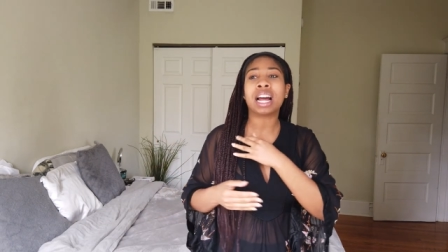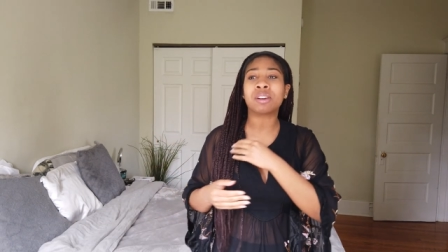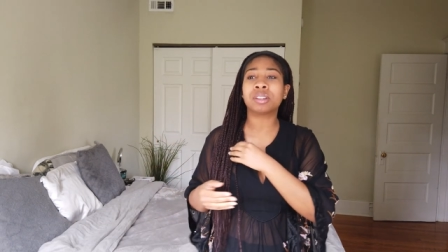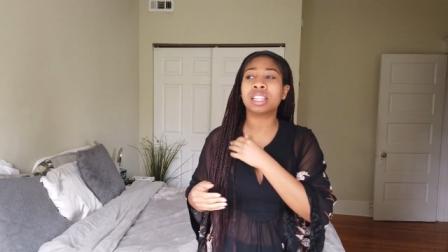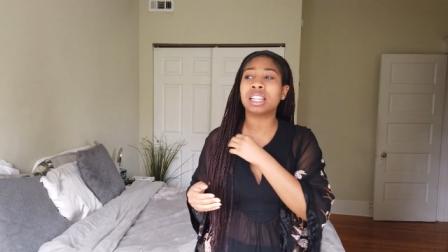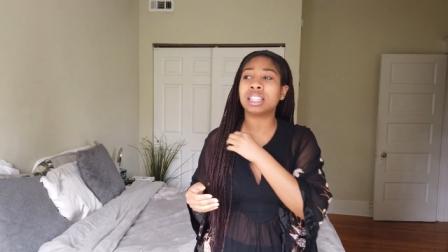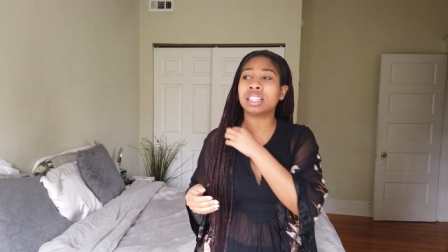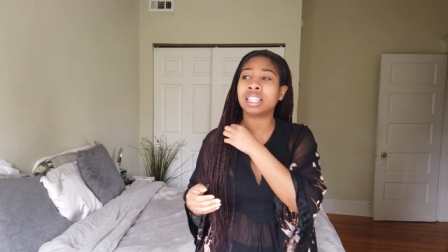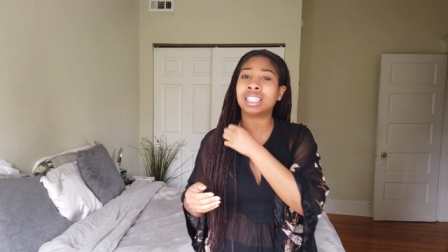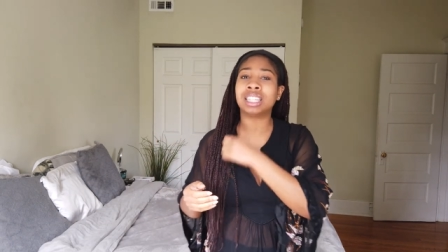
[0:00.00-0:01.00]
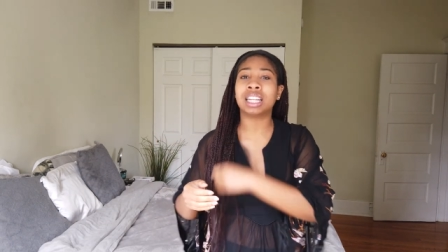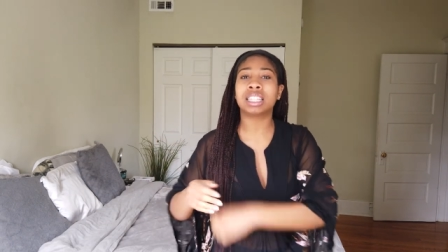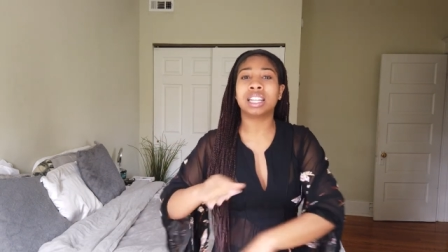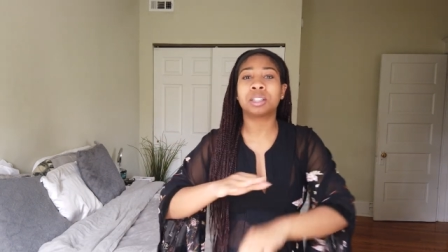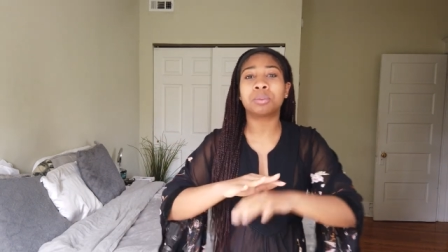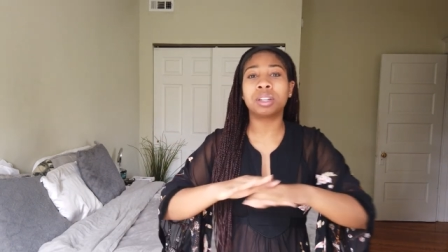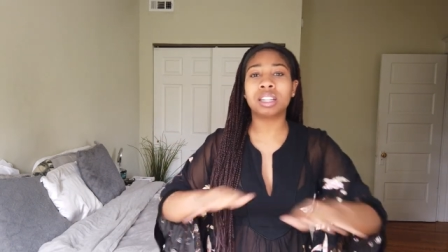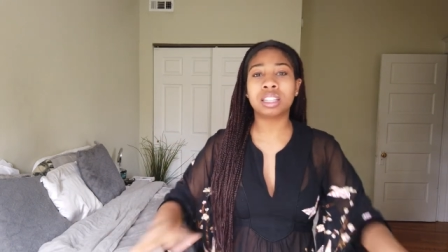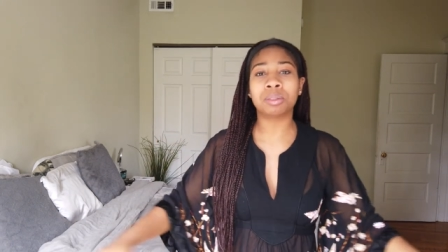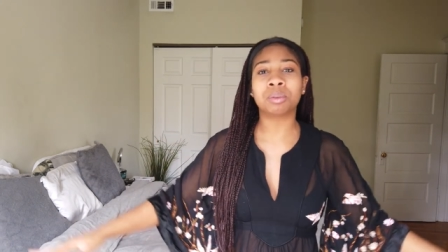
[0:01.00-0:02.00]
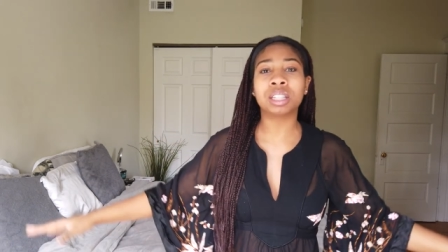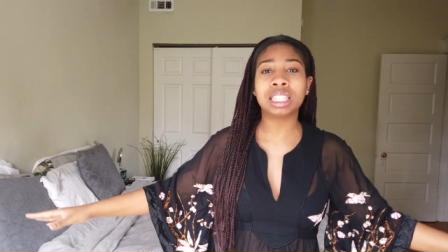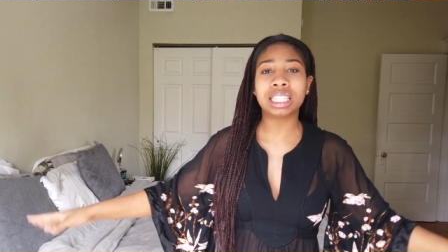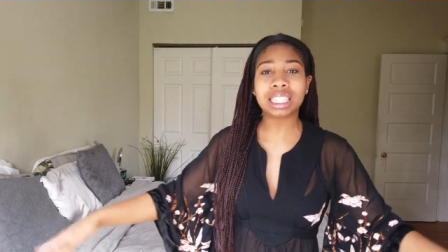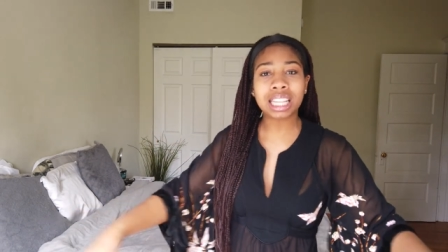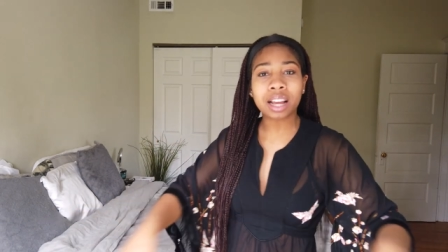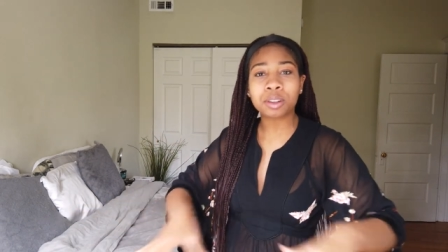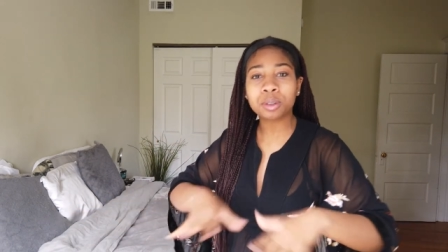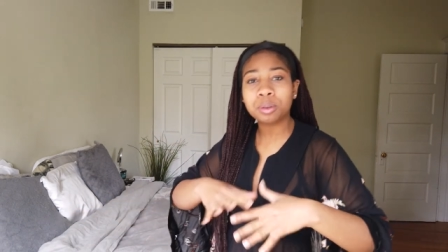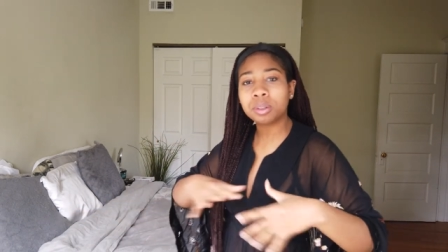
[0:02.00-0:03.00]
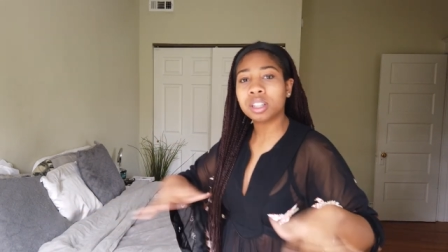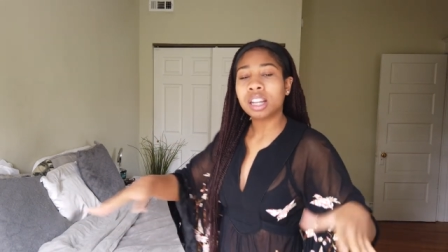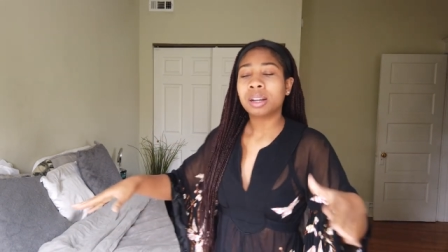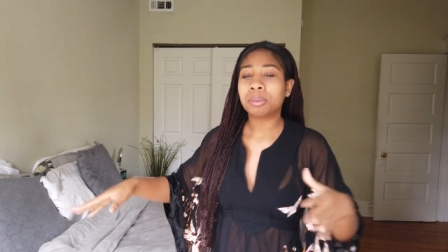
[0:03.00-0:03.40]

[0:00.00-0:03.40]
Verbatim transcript: I don't think the dust has really, really settled